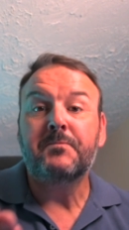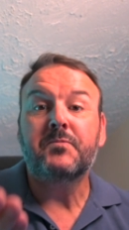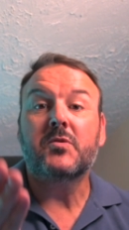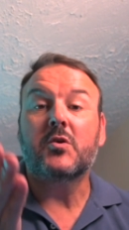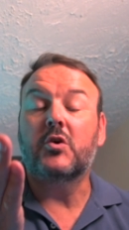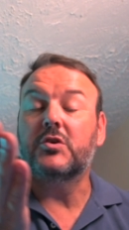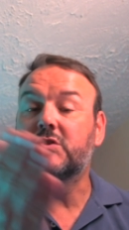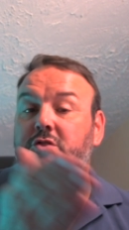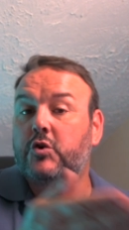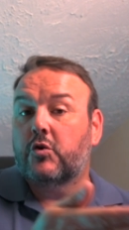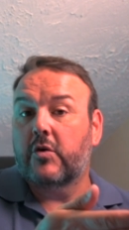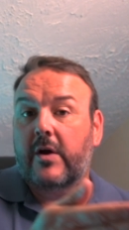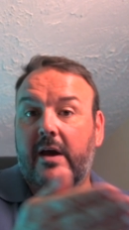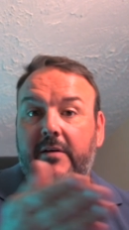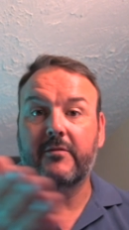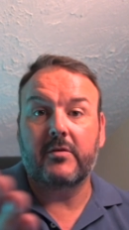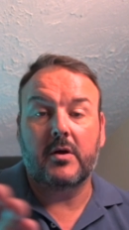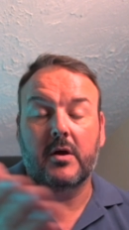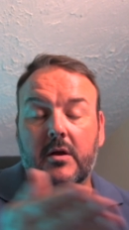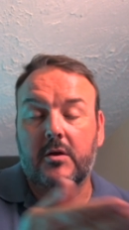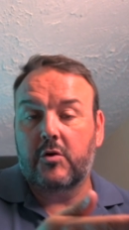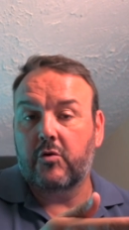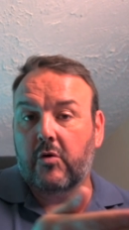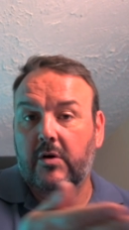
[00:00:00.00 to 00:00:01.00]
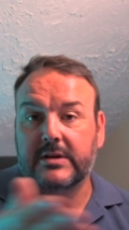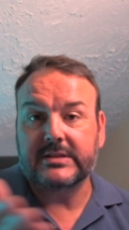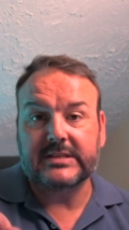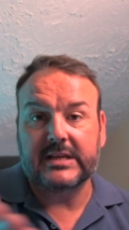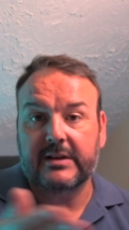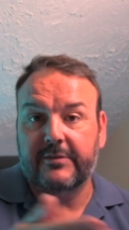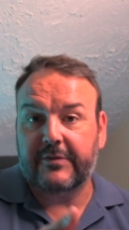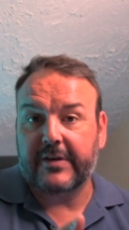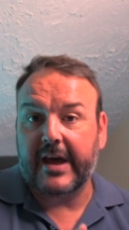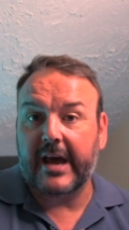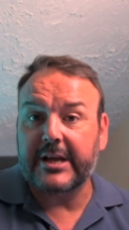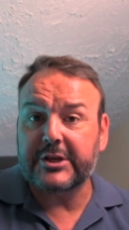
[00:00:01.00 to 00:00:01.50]
because you'll have your
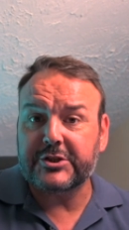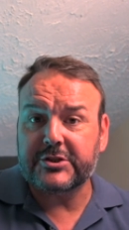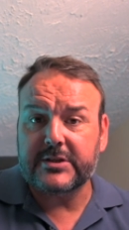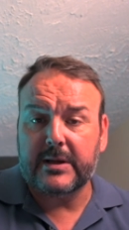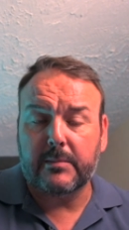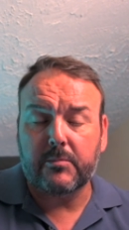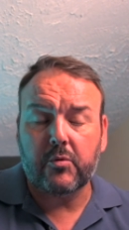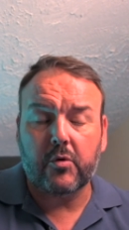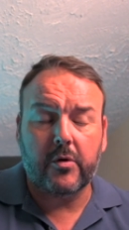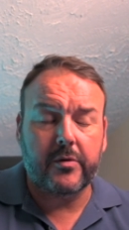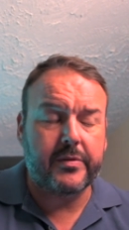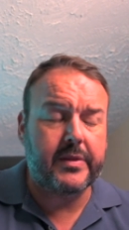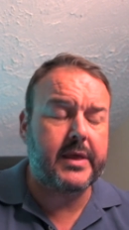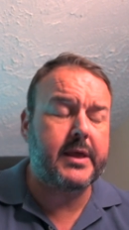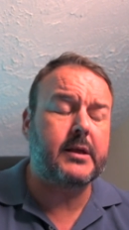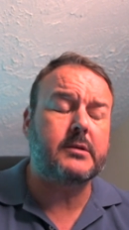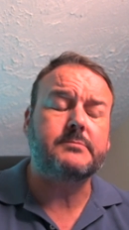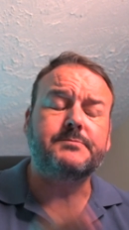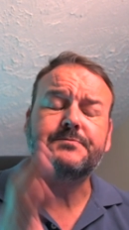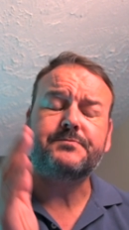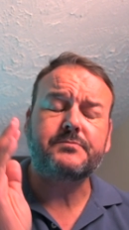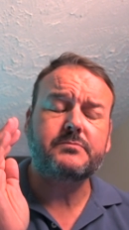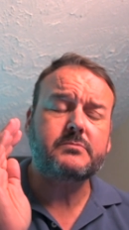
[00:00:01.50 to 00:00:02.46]
identification number on there.